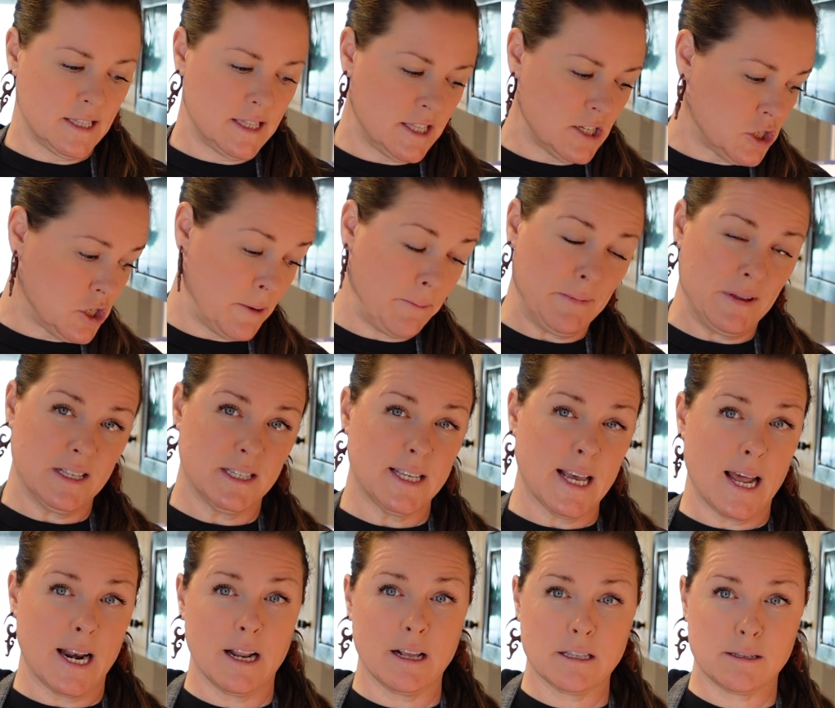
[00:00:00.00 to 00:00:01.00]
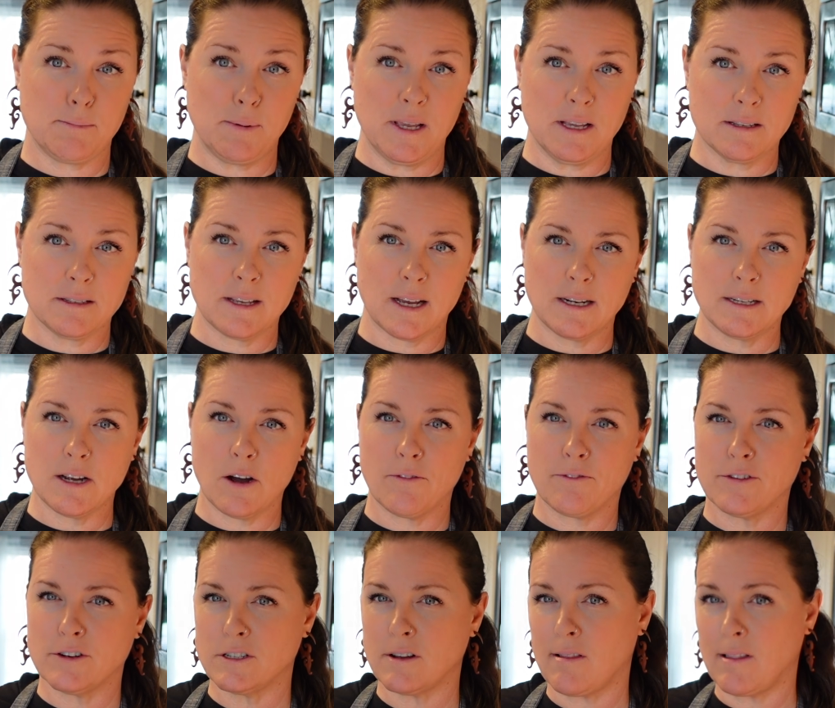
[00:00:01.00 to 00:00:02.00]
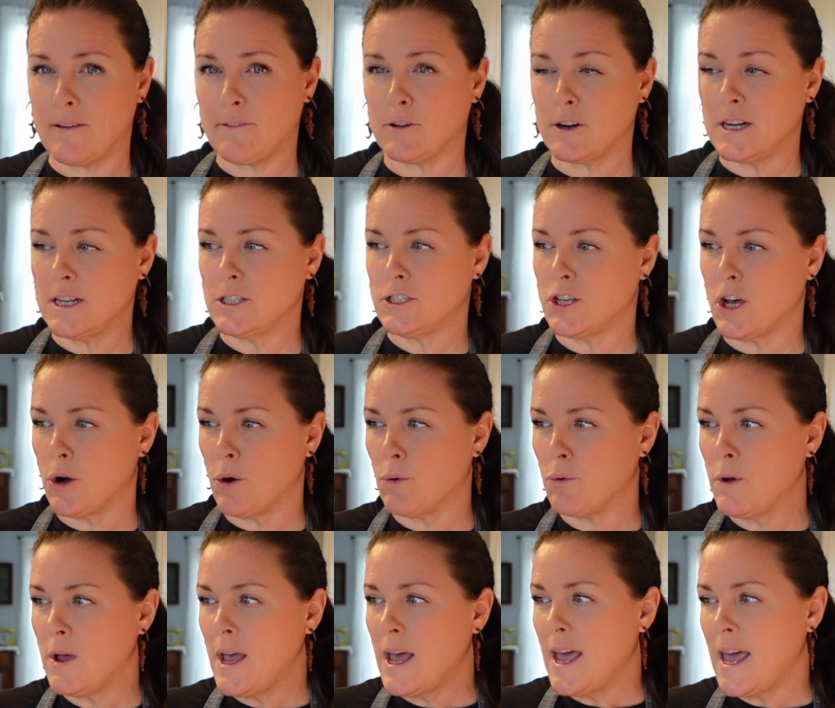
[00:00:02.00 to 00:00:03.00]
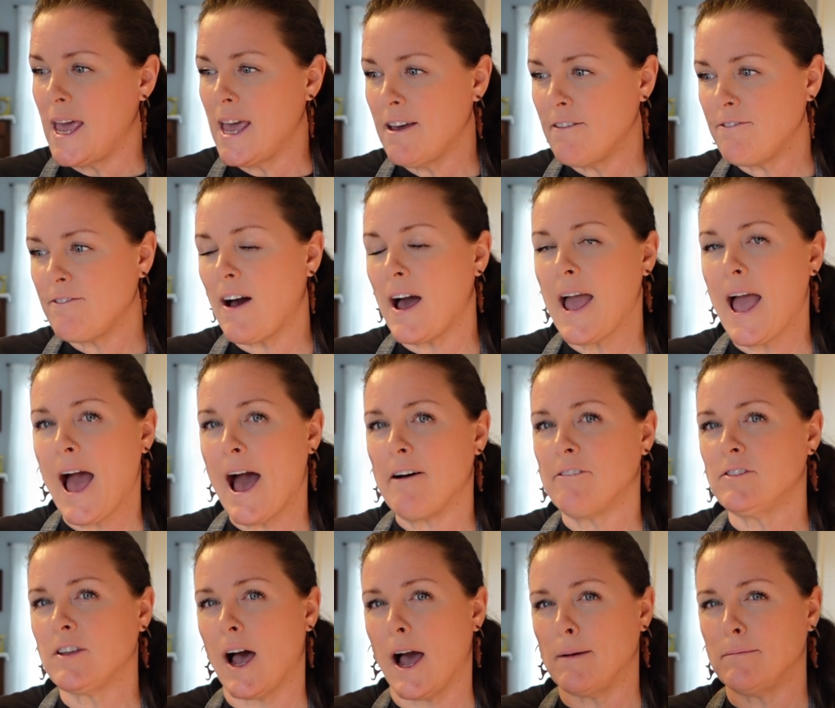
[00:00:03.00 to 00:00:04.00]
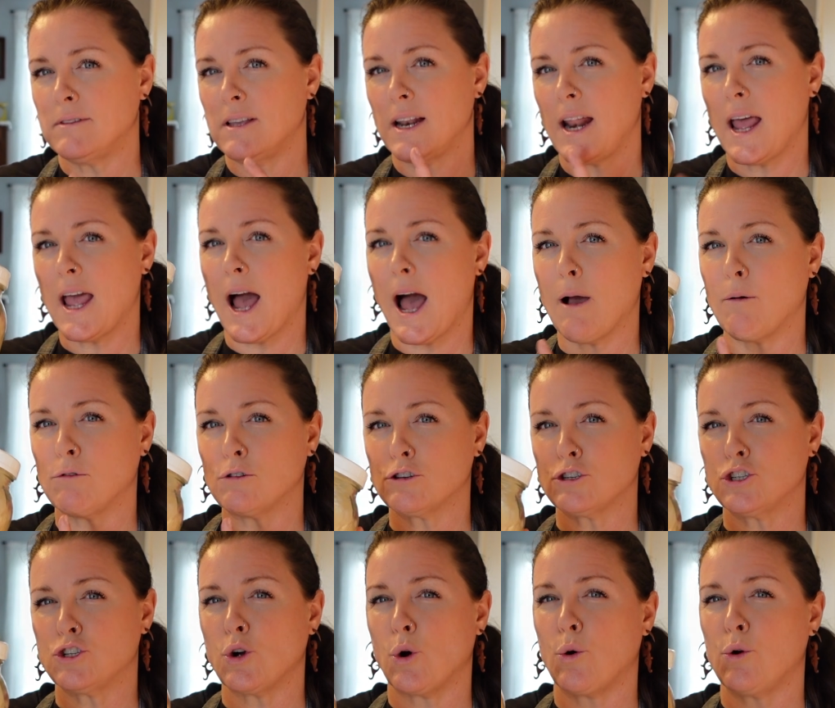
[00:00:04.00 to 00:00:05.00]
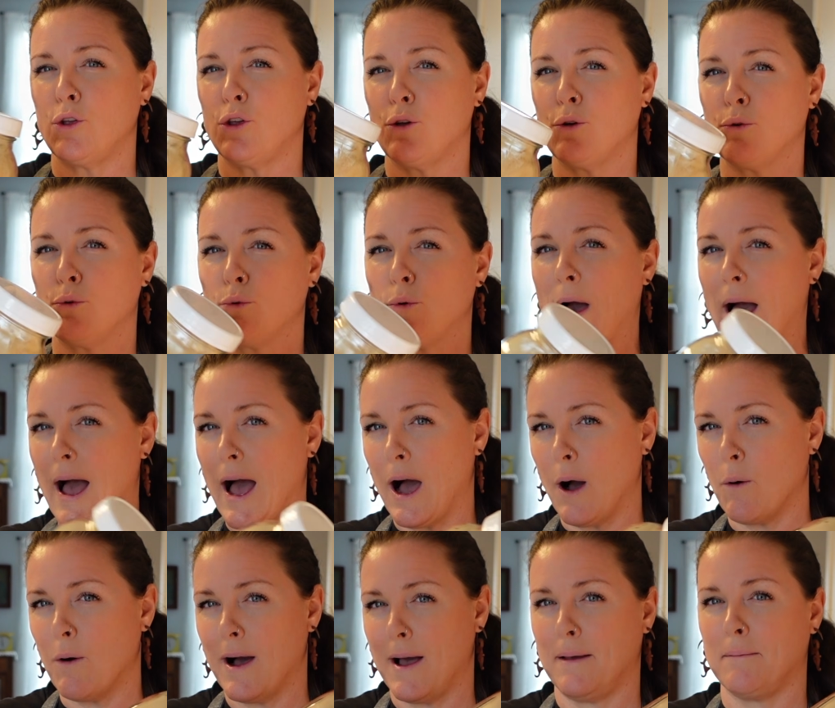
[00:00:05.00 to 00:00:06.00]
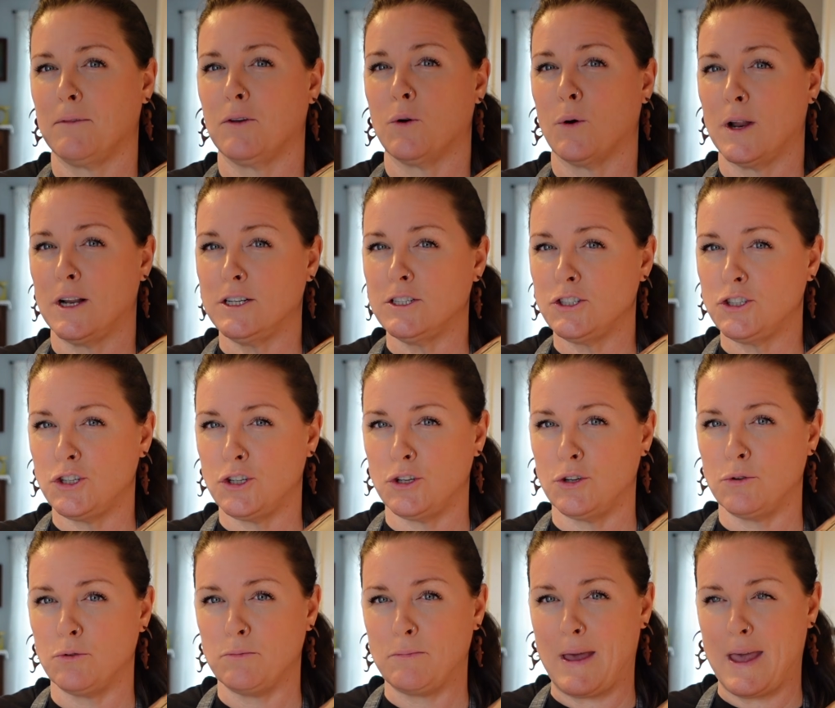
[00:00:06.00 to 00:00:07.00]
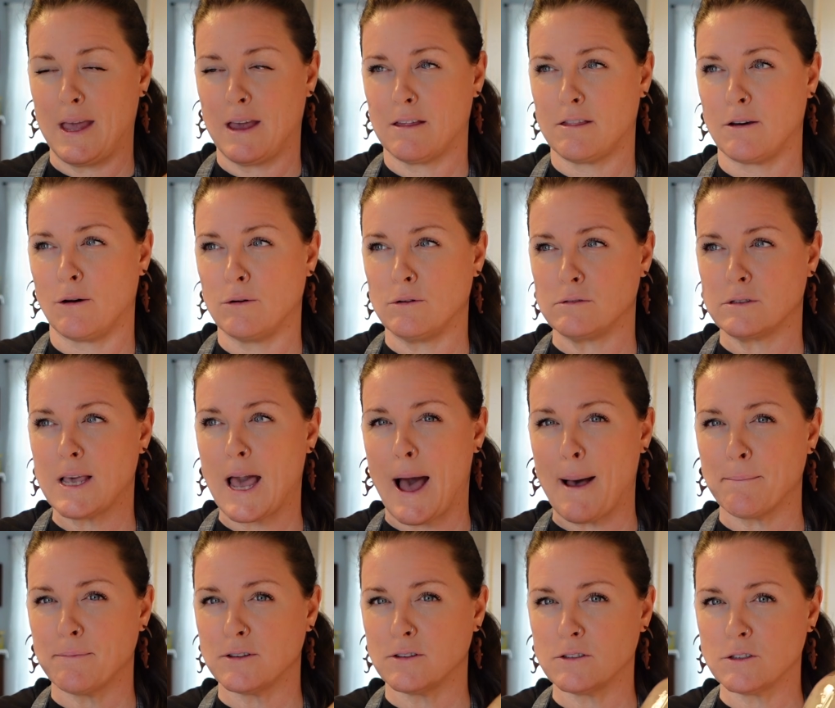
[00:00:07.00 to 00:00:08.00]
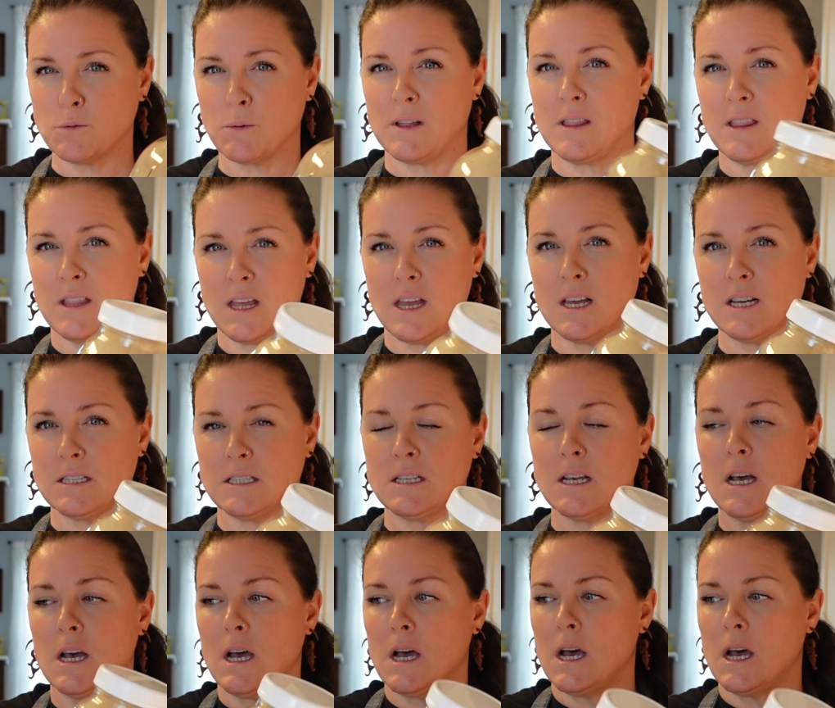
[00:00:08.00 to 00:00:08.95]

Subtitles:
The shipment said it's being sent out for delivery. So if I have time today, I will show you how I'm going to make those capsules with these.